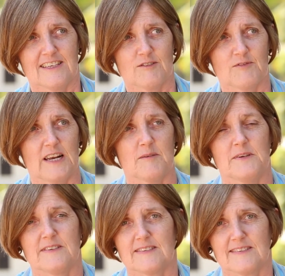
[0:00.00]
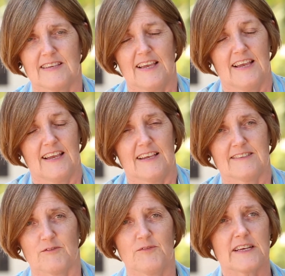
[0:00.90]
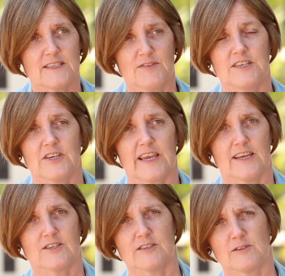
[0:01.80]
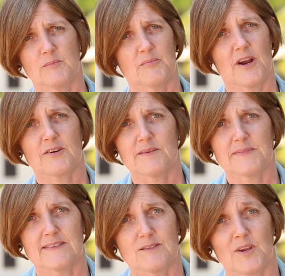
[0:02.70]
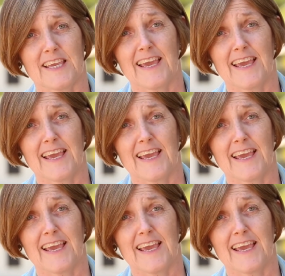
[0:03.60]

develop as as effective educational programs as we